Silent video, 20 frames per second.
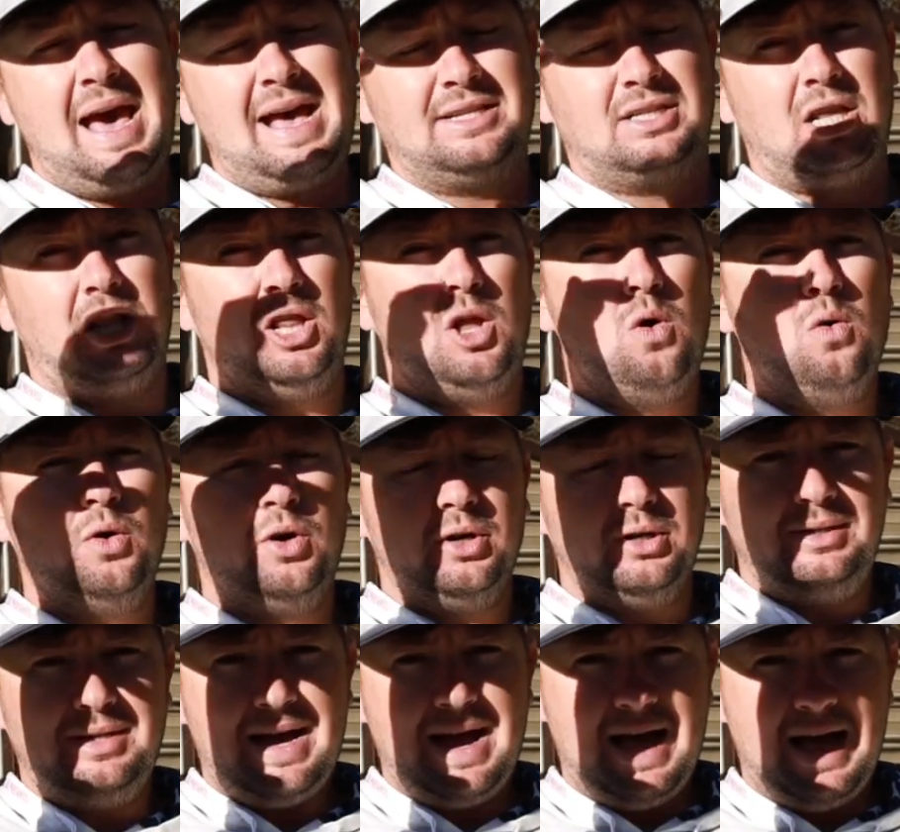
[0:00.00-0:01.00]
has a
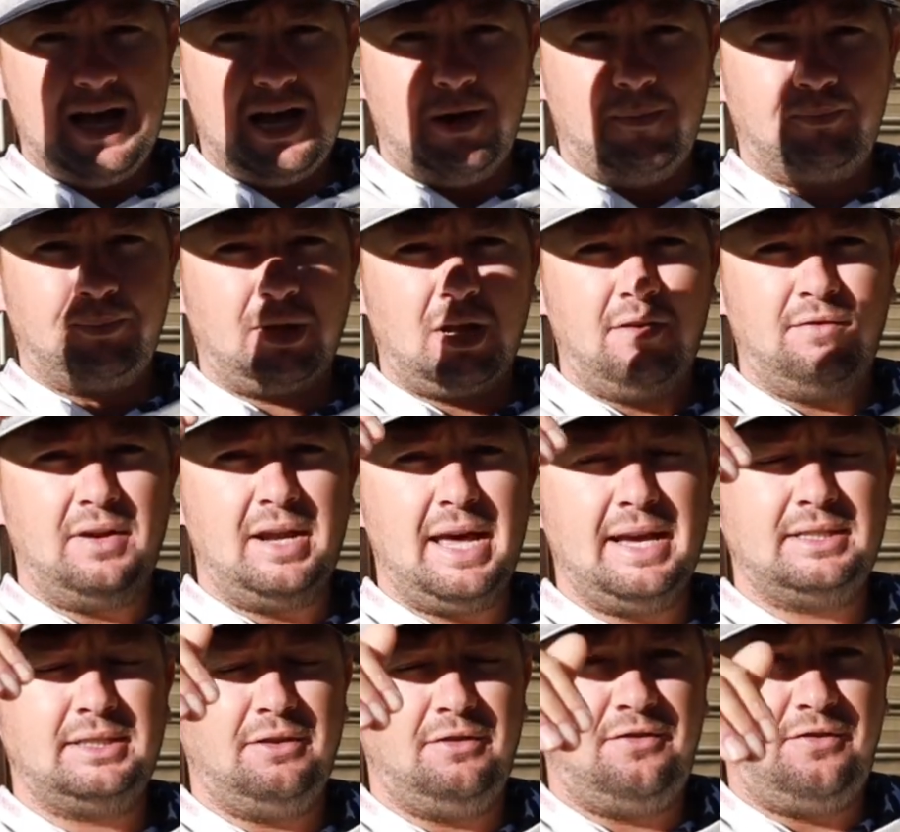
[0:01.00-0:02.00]
longer time of it
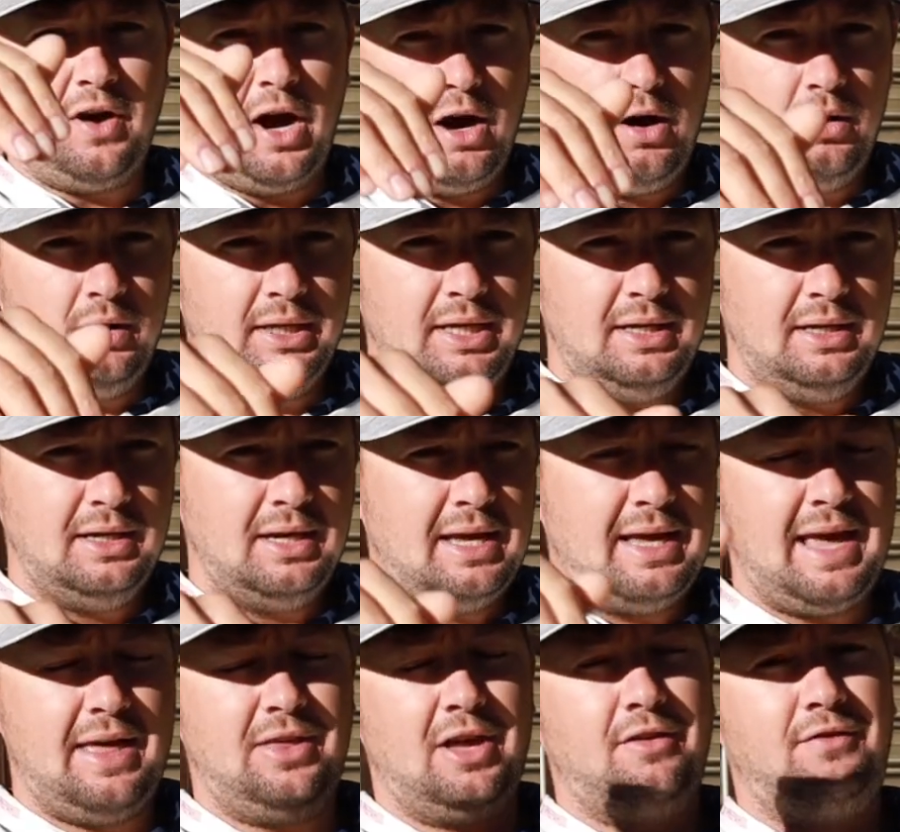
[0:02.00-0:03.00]
actually falling,
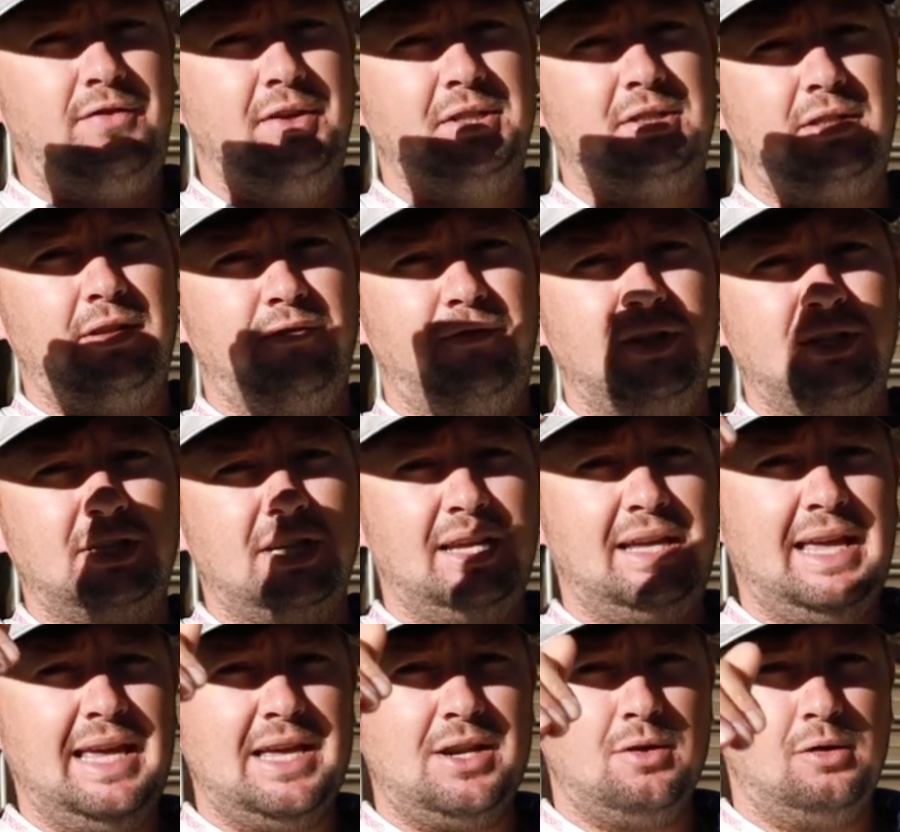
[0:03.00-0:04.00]
and that fish, the fish can
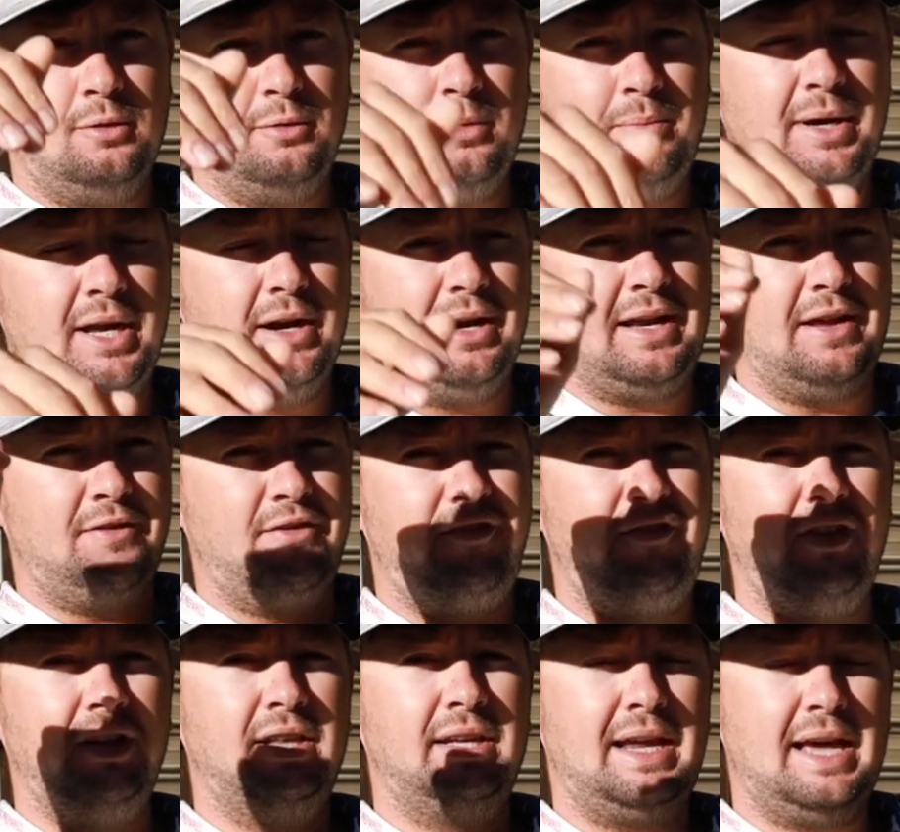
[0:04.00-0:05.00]
key in it a little bit better, can
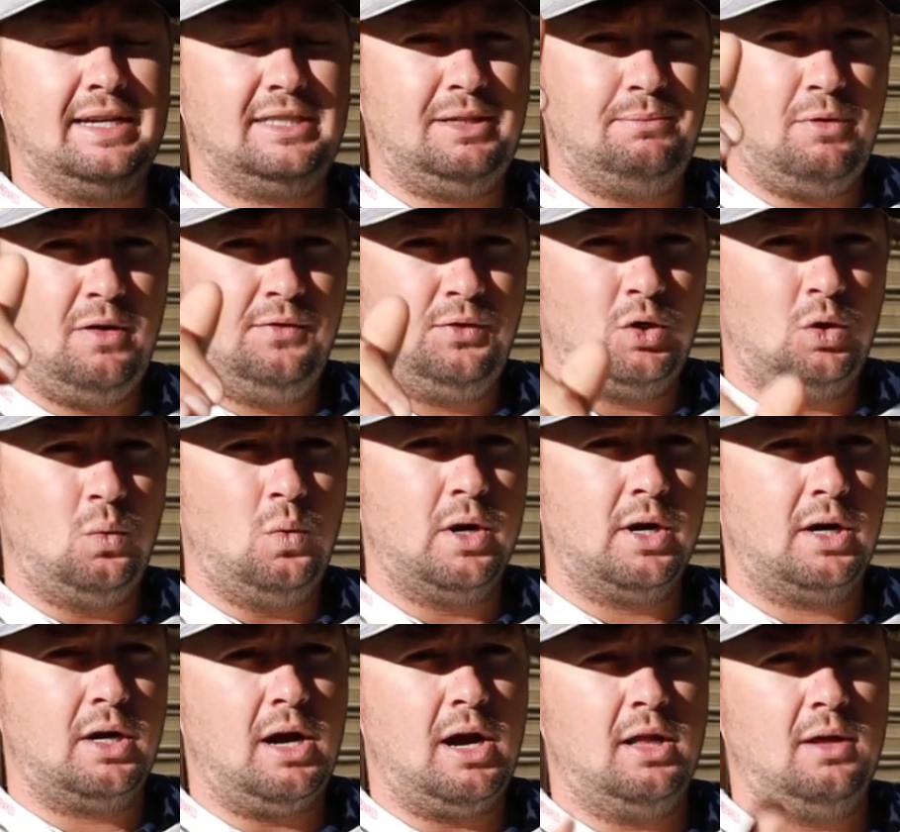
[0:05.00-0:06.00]
feel it actually moving through the
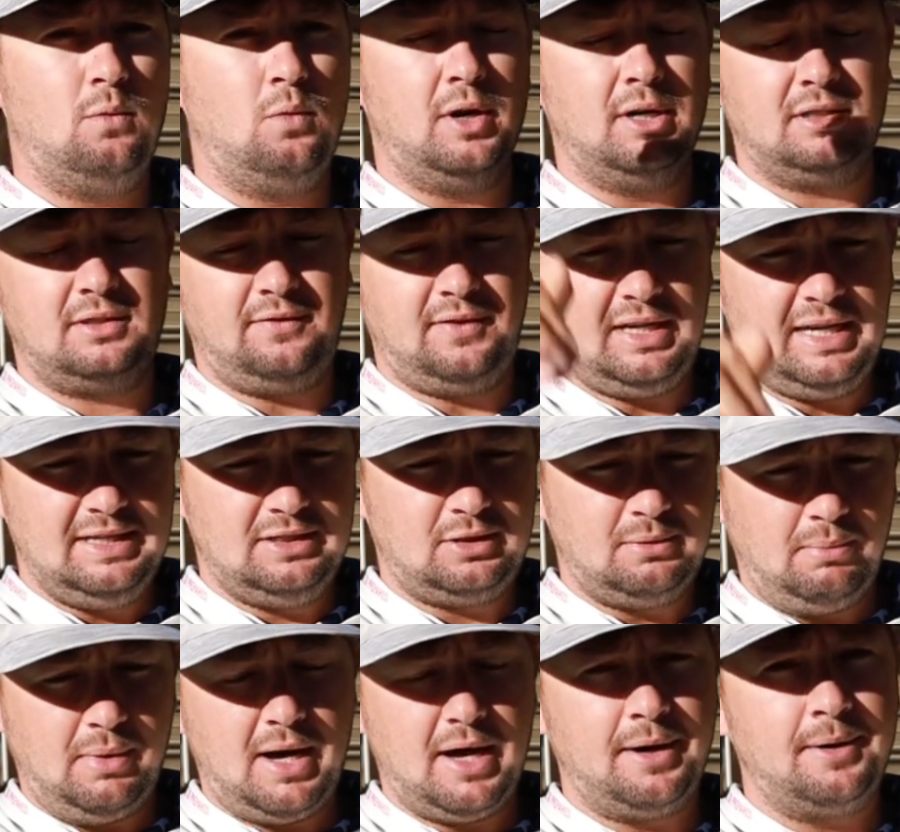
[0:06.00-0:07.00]
water column. Whereas if it hits
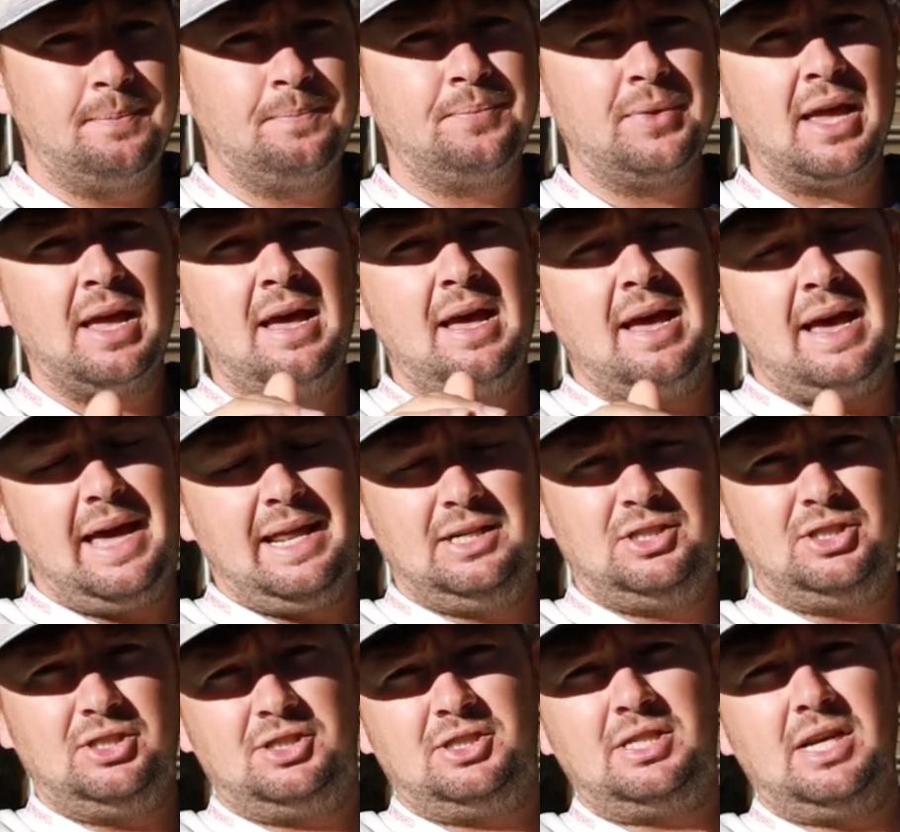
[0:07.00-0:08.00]
the bottom and
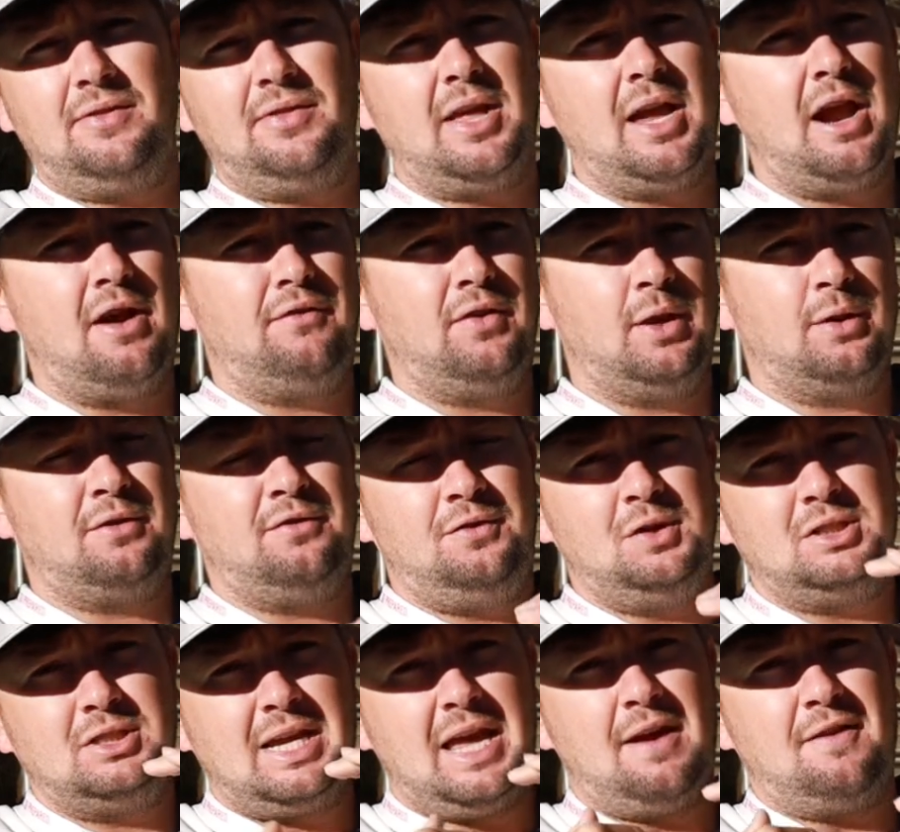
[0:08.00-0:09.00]
it's just sitting there, I feel like the
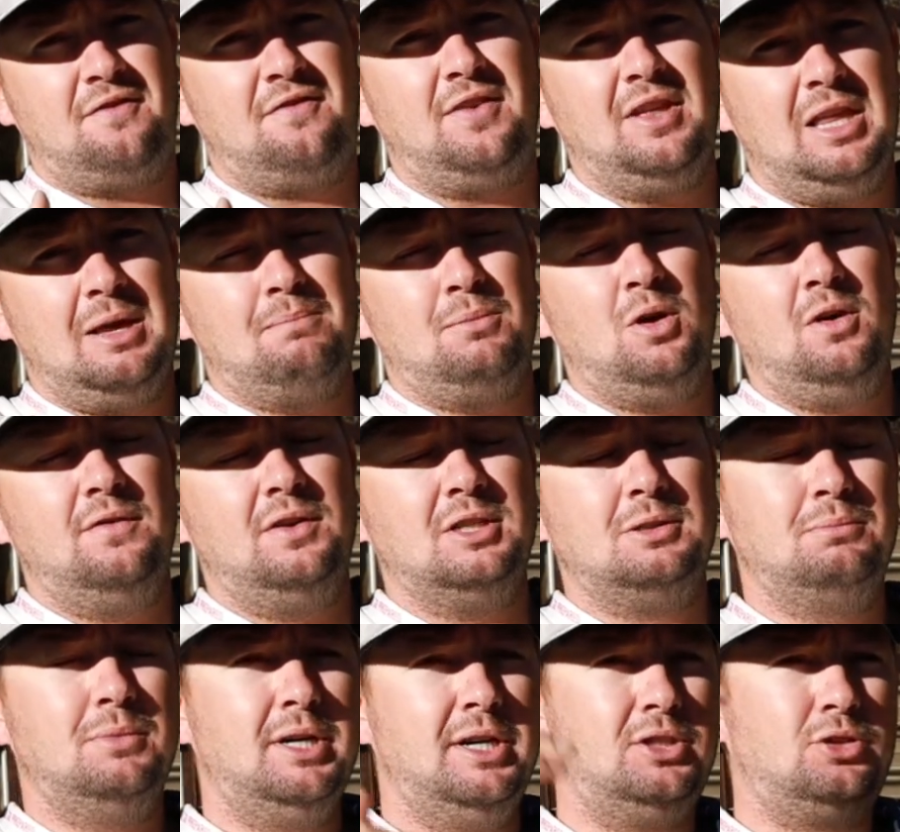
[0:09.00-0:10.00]
fish can't feel it moving
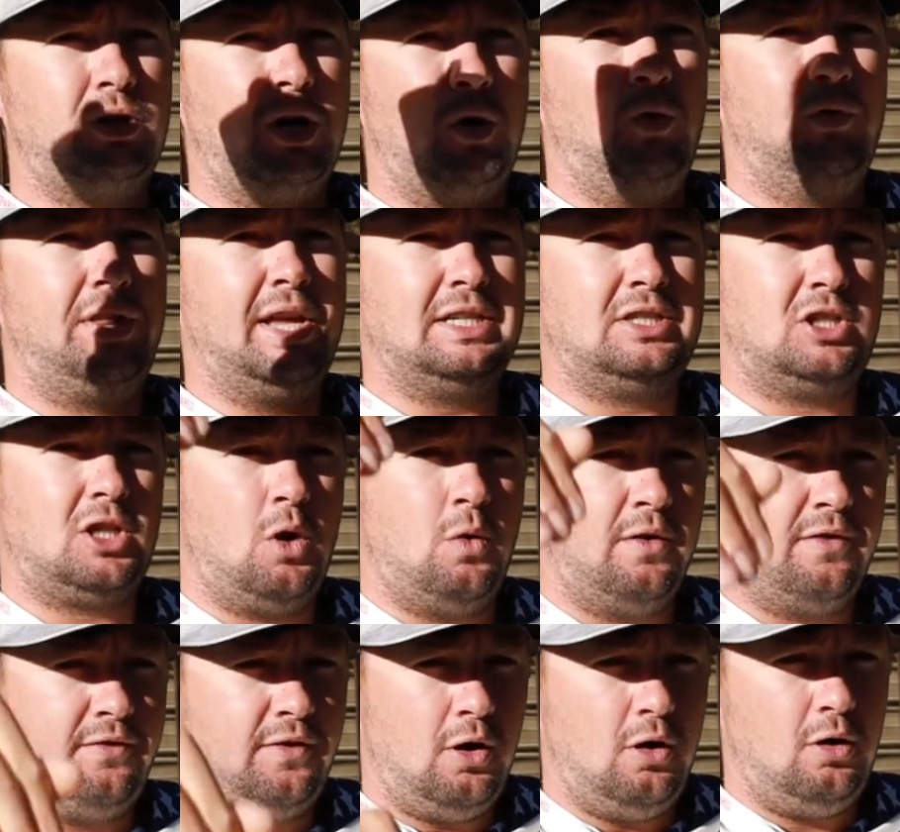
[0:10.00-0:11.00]
as much. So I want that
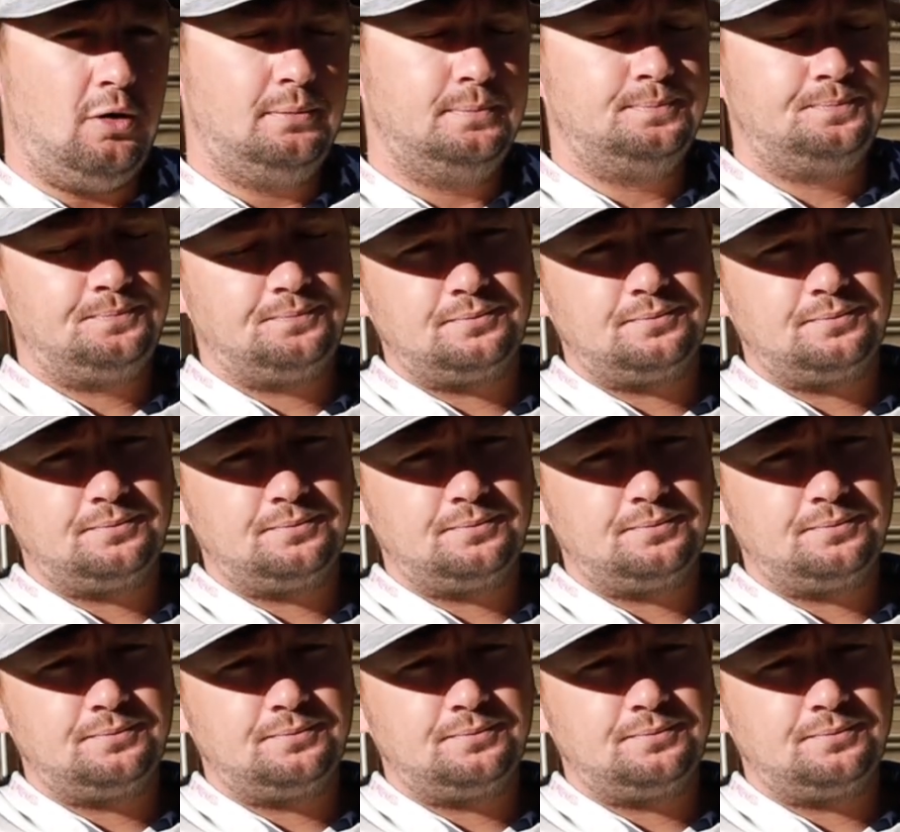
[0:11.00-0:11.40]
slower fall.